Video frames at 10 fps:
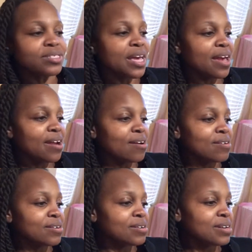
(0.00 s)
hair.
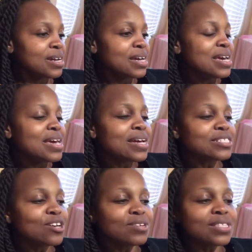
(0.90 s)
Because
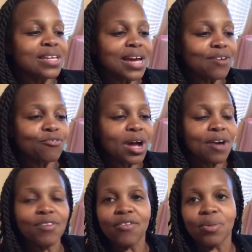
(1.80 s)
the only thing I've,
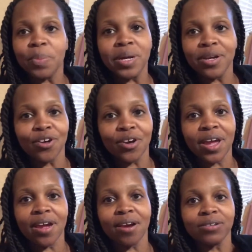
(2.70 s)
I've ever put in her
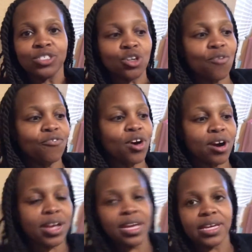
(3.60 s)
hair so
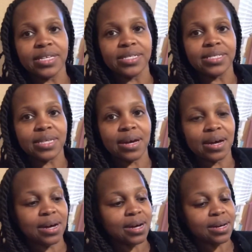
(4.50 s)
far is,
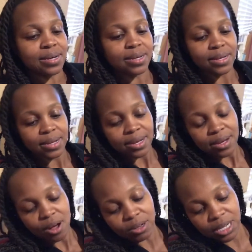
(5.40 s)
uh,
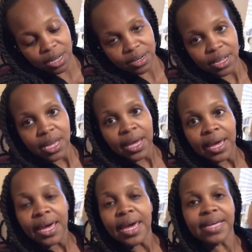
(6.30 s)
hold on,
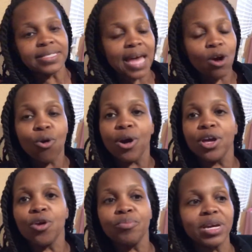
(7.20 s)
is that
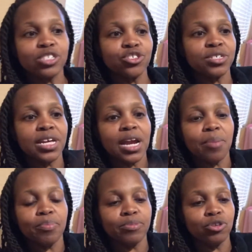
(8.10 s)
oil mixture that I
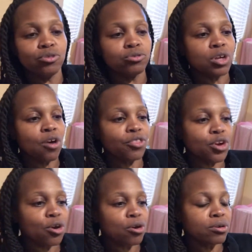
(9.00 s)
use on the
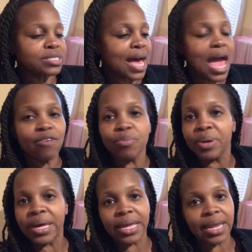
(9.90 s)
girls. I haven't
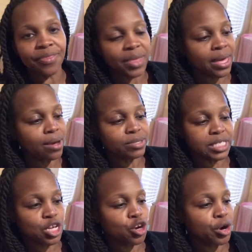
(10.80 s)
put anything else
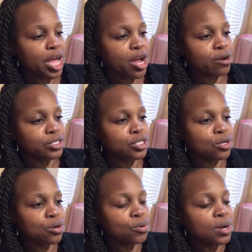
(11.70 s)
in her hair,
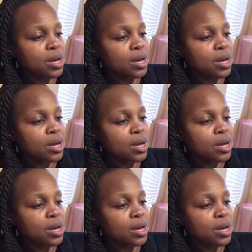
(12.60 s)
so